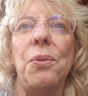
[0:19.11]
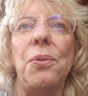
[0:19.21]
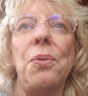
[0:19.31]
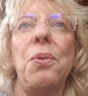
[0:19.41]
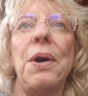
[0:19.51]

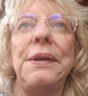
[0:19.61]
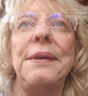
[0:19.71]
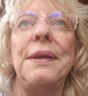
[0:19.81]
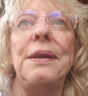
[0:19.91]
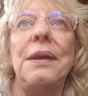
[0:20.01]
what
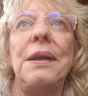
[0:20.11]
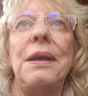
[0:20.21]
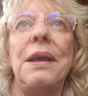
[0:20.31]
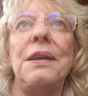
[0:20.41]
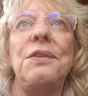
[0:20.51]

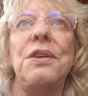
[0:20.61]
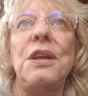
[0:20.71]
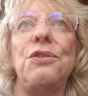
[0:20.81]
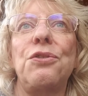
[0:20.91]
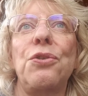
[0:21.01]
a
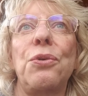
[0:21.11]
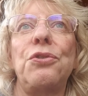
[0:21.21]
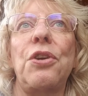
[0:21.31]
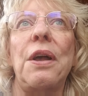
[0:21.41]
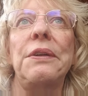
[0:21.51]
teacher or
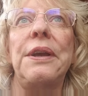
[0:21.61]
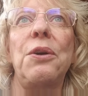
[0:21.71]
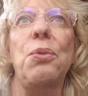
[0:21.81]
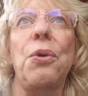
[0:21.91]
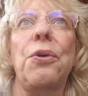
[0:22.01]
child care
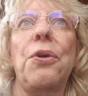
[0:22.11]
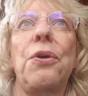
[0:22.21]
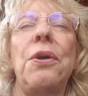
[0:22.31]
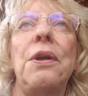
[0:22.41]
worker